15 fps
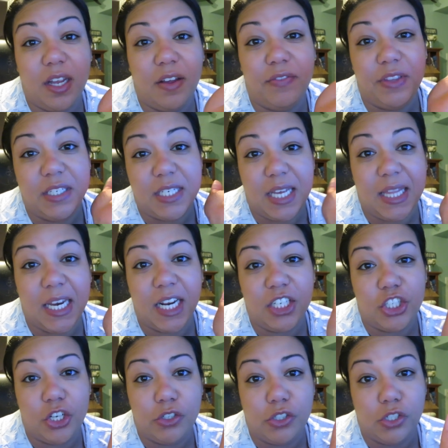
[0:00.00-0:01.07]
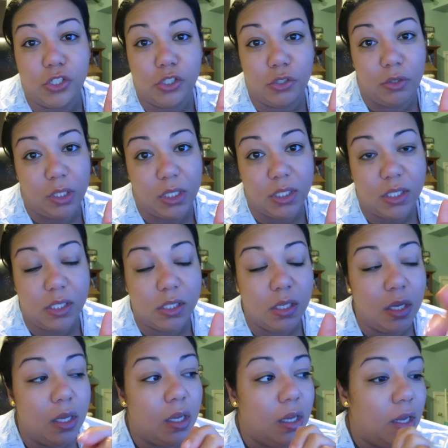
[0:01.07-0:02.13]
enough, the day that I chose to do this,
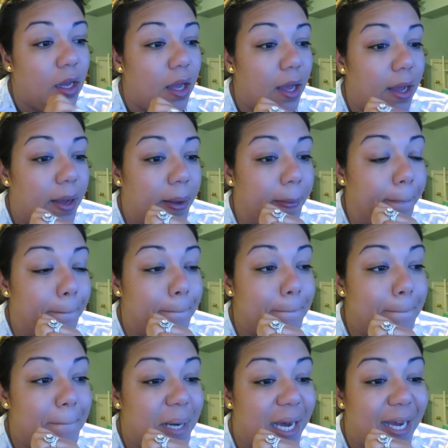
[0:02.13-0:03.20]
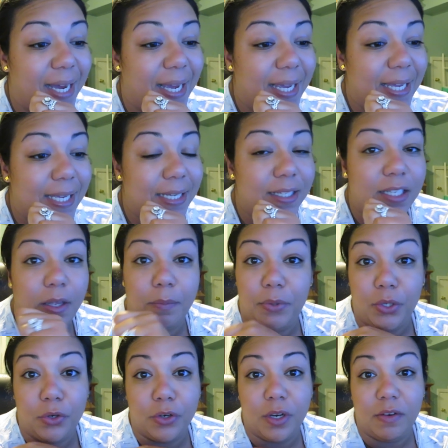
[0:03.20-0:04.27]
my
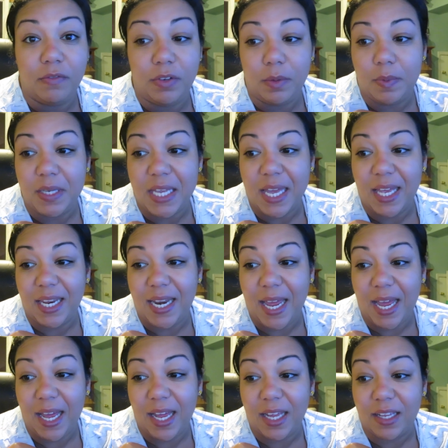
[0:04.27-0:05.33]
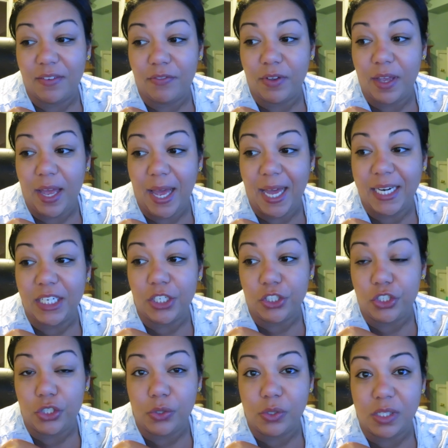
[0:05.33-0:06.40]
computer and VPN have had
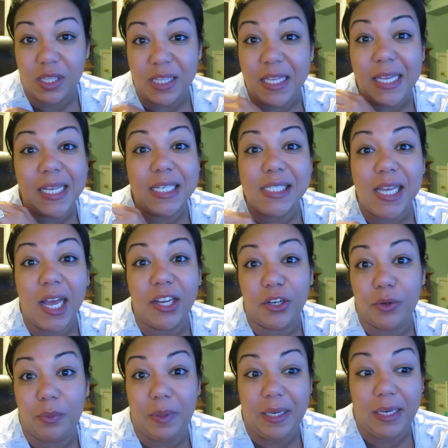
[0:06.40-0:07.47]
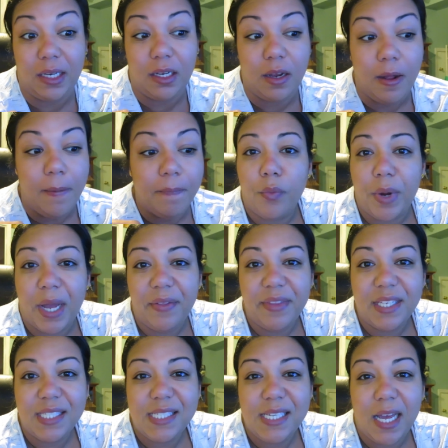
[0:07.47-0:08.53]
issues the entire week. Around
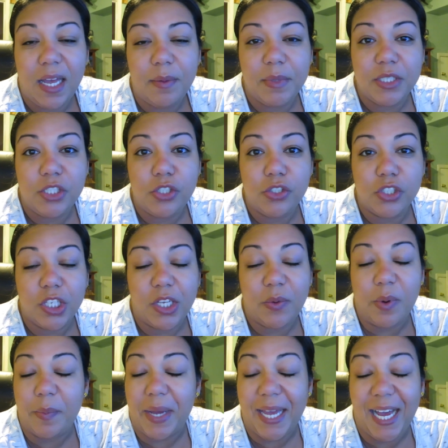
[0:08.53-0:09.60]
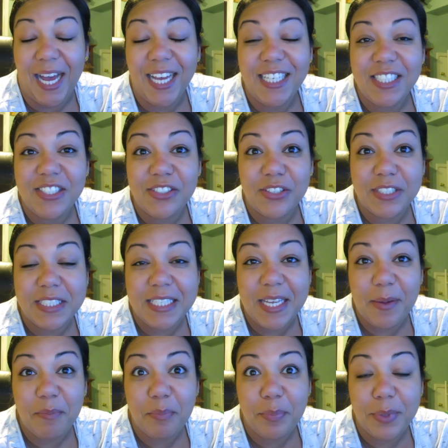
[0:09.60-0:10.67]
this time is usually when my eyes start to
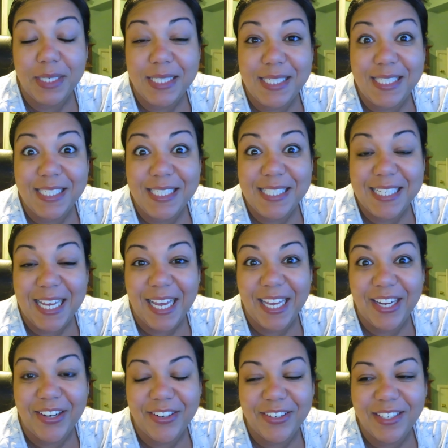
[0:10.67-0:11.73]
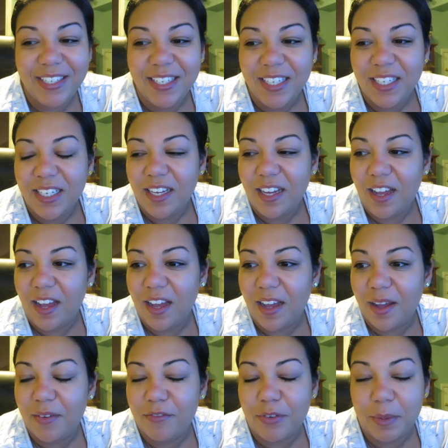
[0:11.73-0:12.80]
get pretty tired
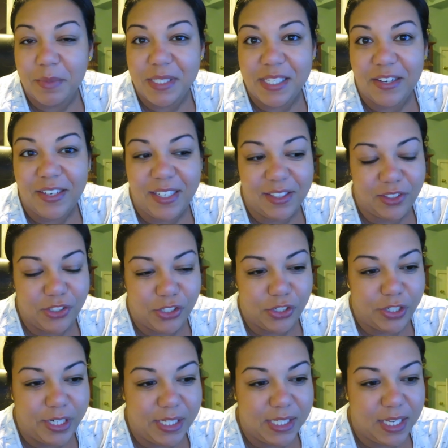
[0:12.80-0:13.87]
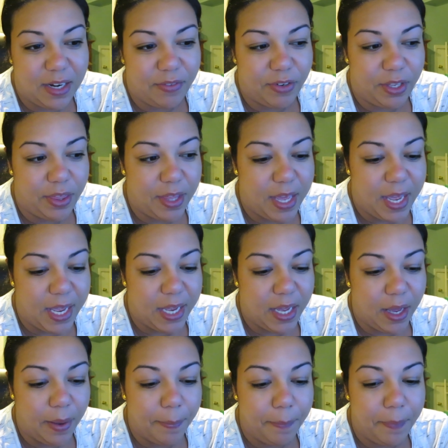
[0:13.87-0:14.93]
from staring at the screens and
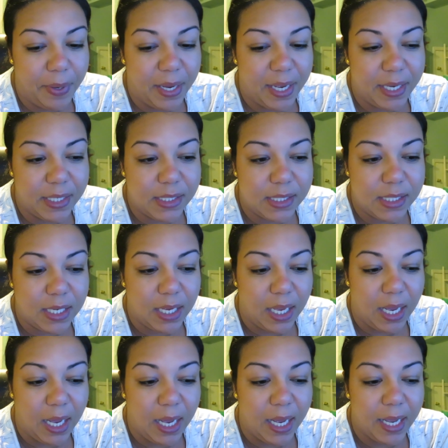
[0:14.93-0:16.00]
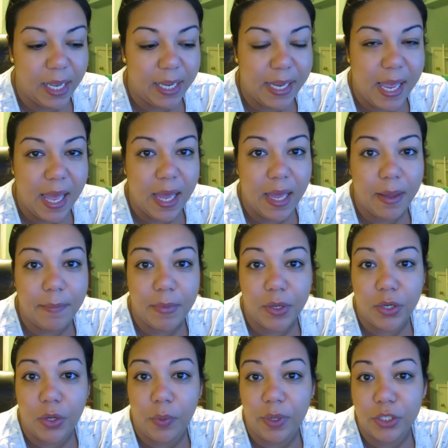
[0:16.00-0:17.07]
everything, but I
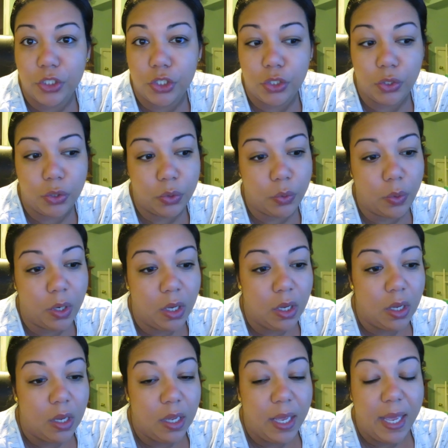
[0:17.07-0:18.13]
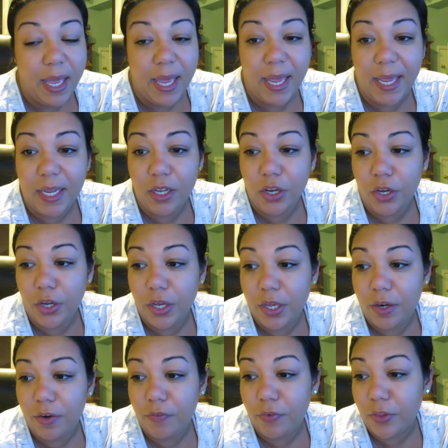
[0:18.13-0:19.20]
am going to hang
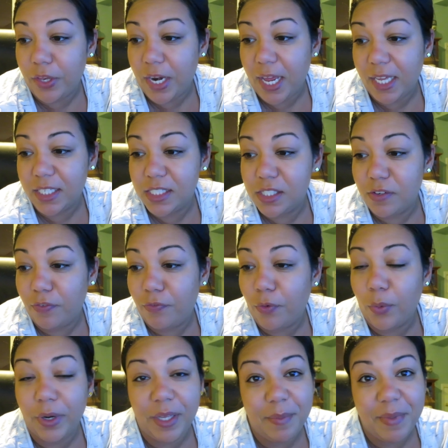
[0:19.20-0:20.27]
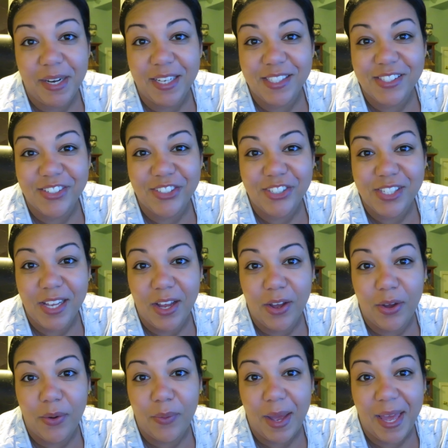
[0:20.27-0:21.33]
on for the next 40 minutes or
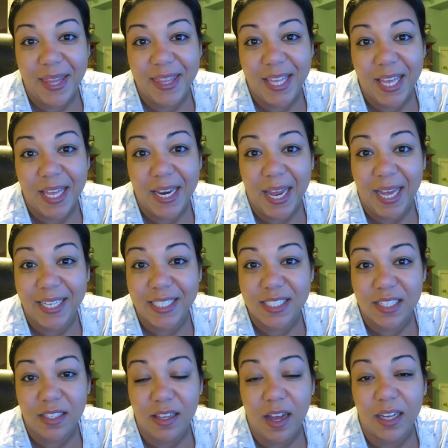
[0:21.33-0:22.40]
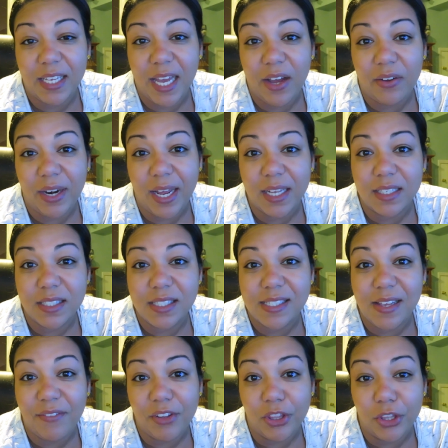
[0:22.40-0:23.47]
so, and then I get to clock out at
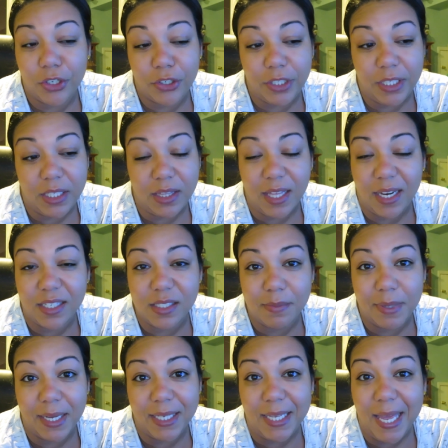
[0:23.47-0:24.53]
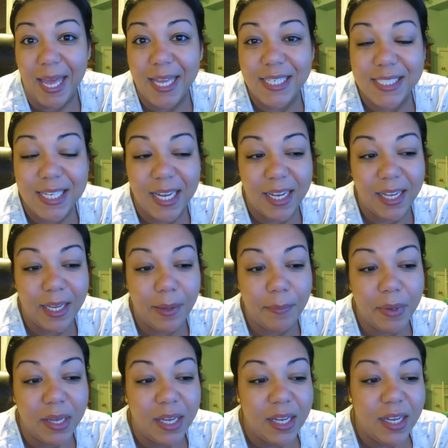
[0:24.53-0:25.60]
7:30. That is my end time